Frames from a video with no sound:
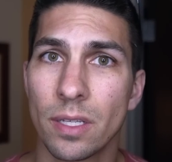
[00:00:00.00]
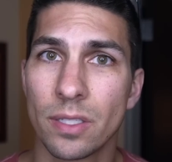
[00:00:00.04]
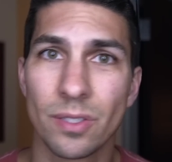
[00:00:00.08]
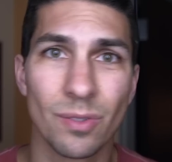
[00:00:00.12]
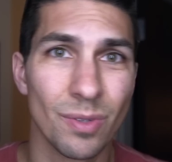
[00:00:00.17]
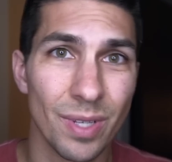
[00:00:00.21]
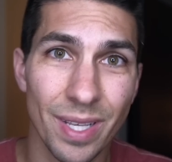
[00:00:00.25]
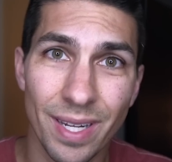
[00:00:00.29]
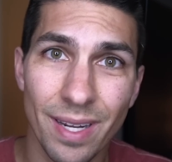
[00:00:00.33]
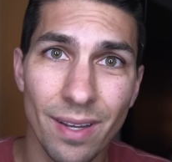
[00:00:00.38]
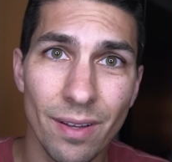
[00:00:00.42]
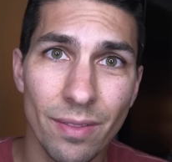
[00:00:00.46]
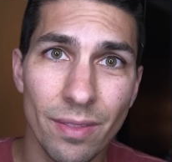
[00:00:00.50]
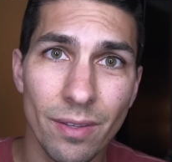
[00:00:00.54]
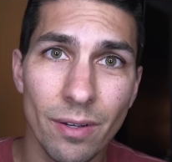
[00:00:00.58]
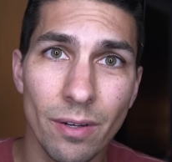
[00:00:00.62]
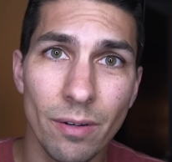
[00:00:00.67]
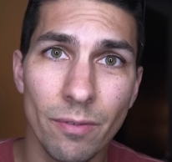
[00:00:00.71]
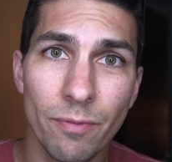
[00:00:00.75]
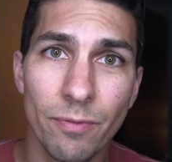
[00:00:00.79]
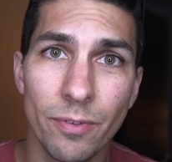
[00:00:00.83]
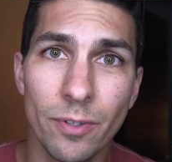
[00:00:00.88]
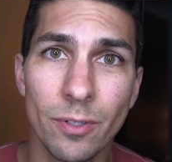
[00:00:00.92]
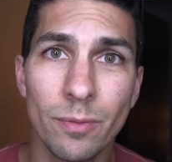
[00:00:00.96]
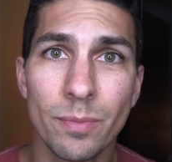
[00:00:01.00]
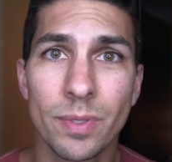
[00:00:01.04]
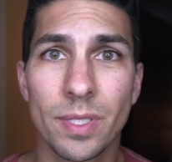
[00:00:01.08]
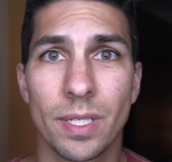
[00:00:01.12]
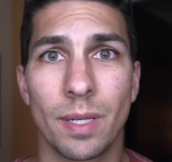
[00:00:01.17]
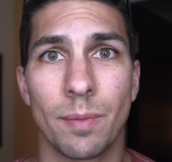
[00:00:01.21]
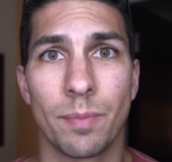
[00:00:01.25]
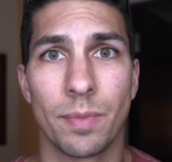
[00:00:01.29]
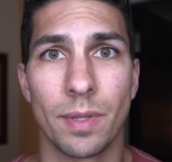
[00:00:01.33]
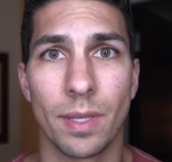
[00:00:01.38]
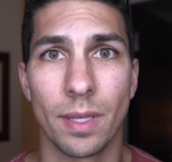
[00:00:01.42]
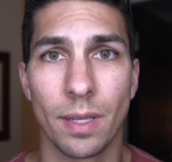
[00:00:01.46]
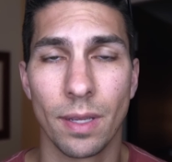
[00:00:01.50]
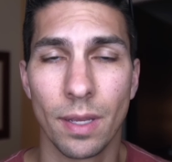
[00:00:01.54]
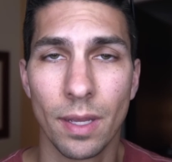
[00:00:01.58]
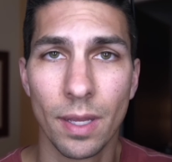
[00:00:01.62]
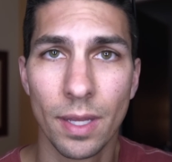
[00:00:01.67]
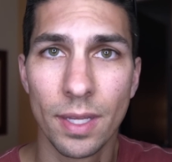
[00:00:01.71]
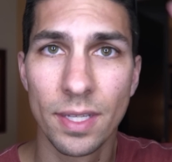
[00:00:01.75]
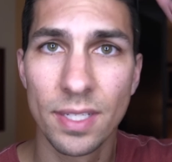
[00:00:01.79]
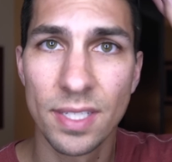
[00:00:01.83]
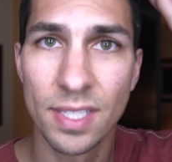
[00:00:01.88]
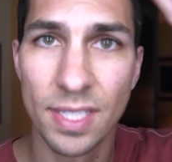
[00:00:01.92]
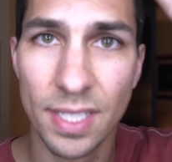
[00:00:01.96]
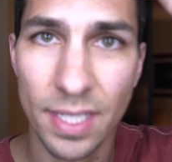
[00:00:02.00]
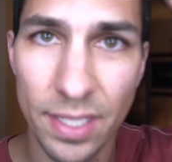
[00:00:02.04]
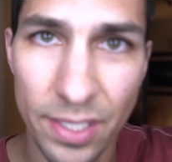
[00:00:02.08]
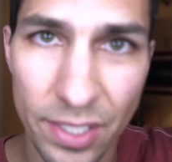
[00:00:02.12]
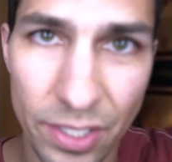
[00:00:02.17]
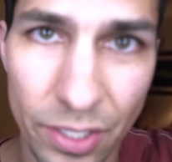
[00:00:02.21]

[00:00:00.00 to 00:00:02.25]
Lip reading: So get out there and film something. See you